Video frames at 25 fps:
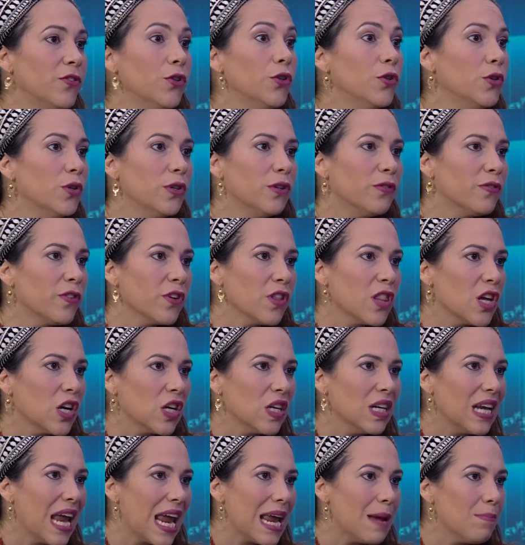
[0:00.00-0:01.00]
food for
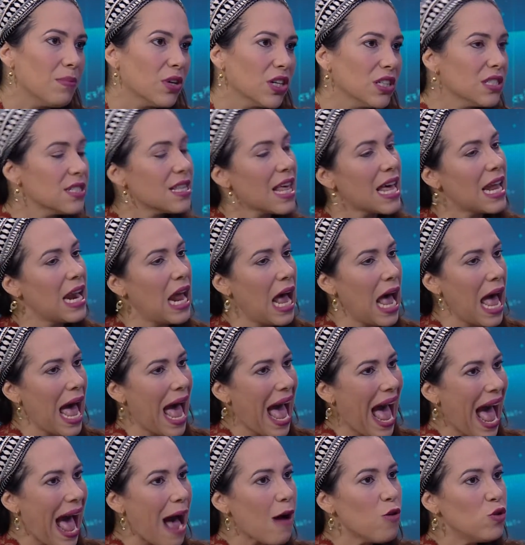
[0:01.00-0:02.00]
their neighbors.
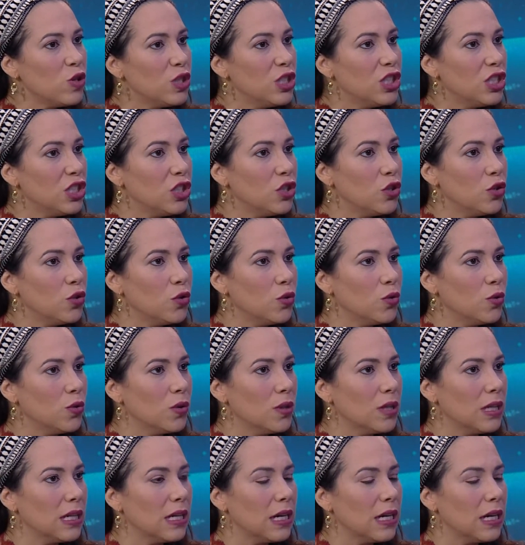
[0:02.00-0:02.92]
How do you